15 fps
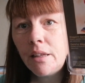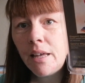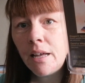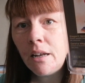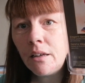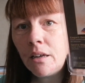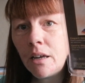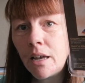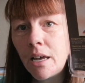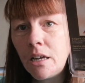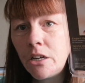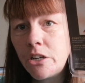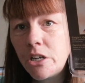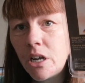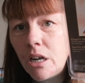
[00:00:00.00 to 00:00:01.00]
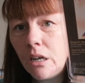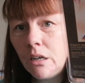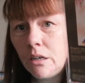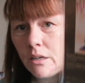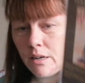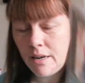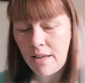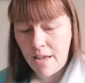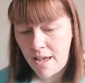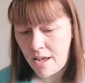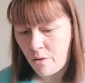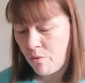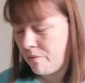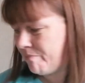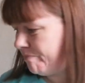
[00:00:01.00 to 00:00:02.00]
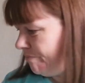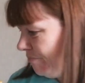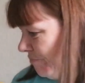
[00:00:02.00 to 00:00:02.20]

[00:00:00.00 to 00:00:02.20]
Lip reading: The Elegant Geisha. Now,